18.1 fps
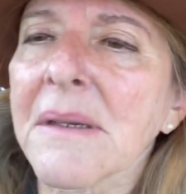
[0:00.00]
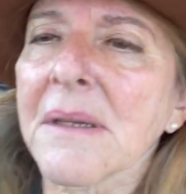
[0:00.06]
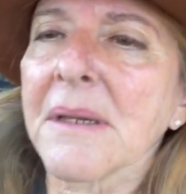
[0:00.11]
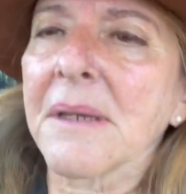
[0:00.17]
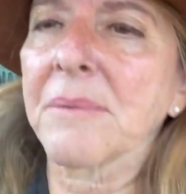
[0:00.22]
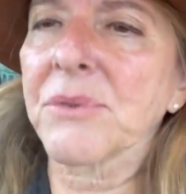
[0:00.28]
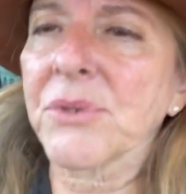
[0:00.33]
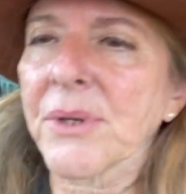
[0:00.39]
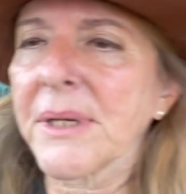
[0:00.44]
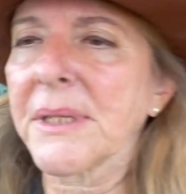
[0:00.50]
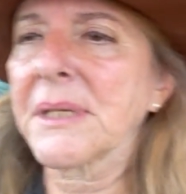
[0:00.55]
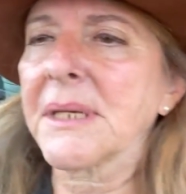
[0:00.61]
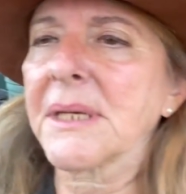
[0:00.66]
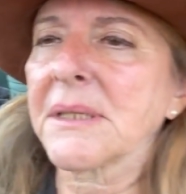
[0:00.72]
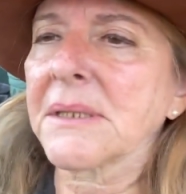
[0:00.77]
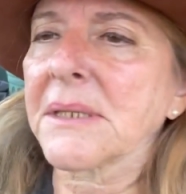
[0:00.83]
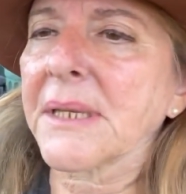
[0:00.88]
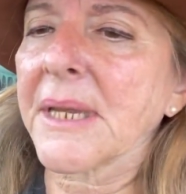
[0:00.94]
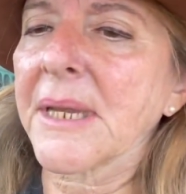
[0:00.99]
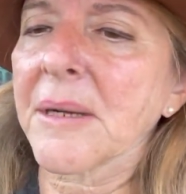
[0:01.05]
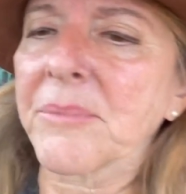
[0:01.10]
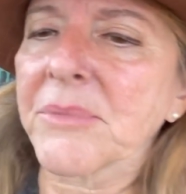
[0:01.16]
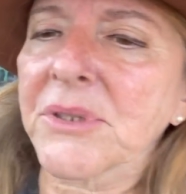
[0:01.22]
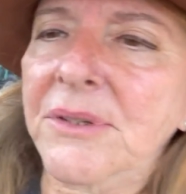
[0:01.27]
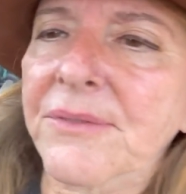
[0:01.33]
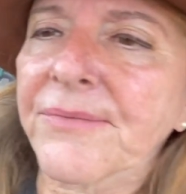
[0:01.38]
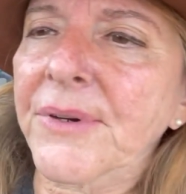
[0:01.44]
Okay, I'm trying to get the
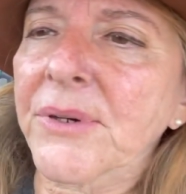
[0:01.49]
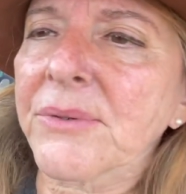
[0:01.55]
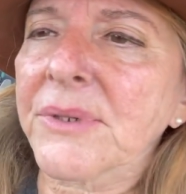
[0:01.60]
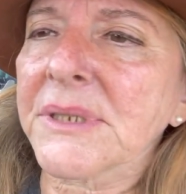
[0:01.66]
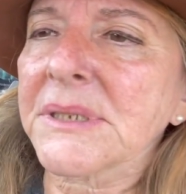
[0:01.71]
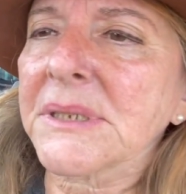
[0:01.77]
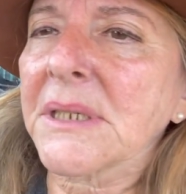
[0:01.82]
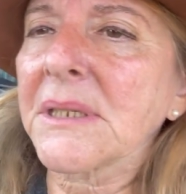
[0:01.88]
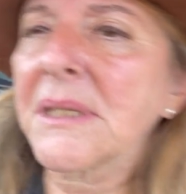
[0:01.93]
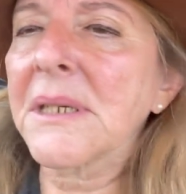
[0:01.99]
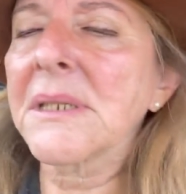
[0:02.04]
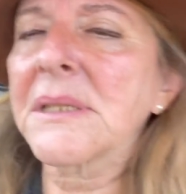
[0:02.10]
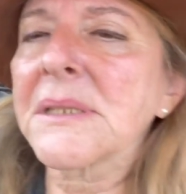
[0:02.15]
camera to focus and it